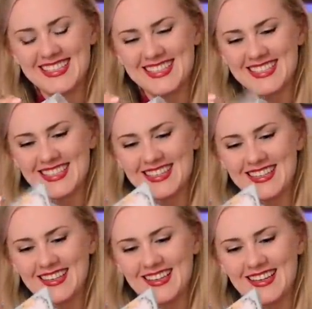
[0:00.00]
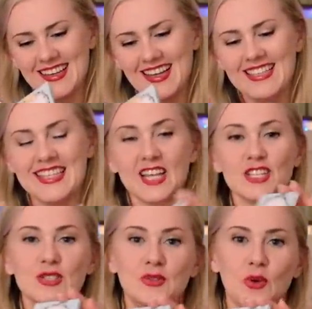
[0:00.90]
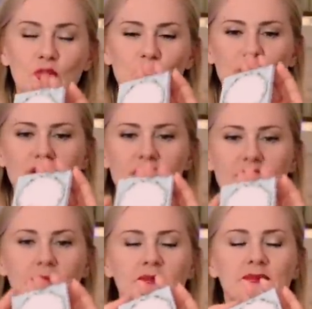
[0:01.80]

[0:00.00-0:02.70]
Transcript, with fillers: It's, it's actual notebook.